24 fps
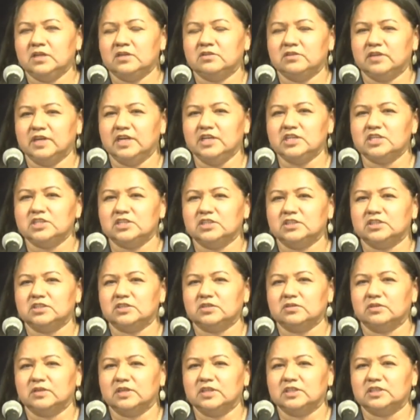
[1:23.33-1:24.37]
the creation
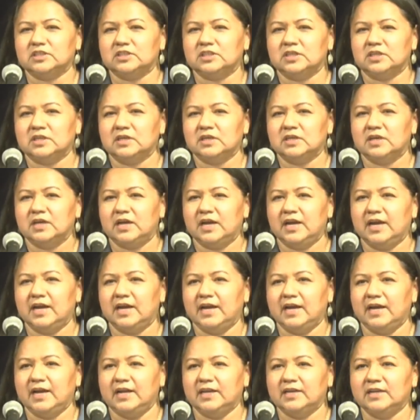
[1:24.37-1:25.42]
stories
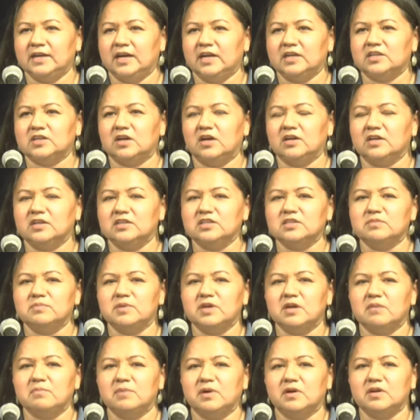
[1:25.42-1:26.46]
and uh, talking to
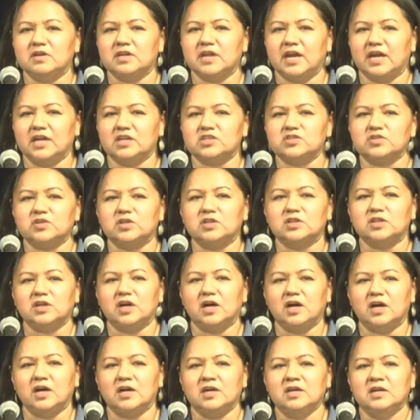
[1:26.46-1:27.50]
me about natural
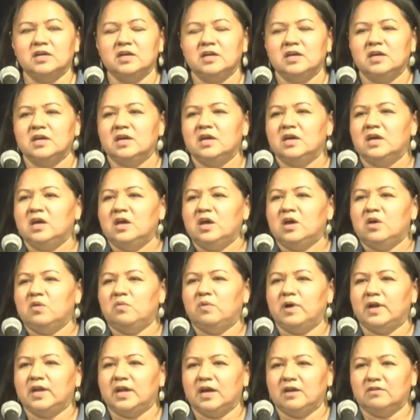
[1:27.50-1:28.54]
law
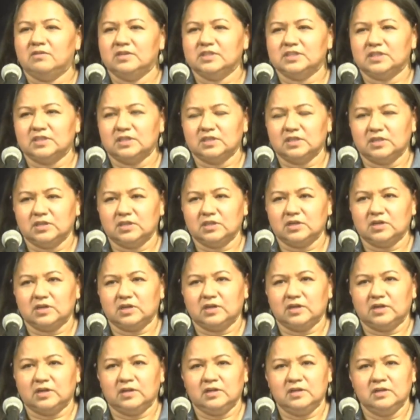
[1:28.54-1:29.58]
when I was a little
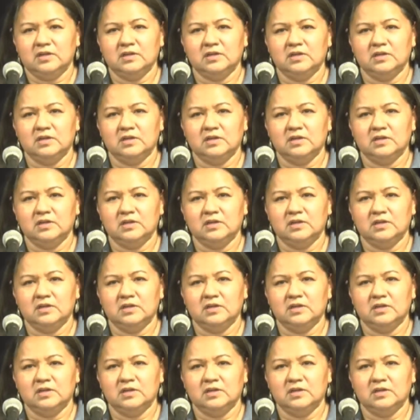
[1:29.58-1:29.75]
girl.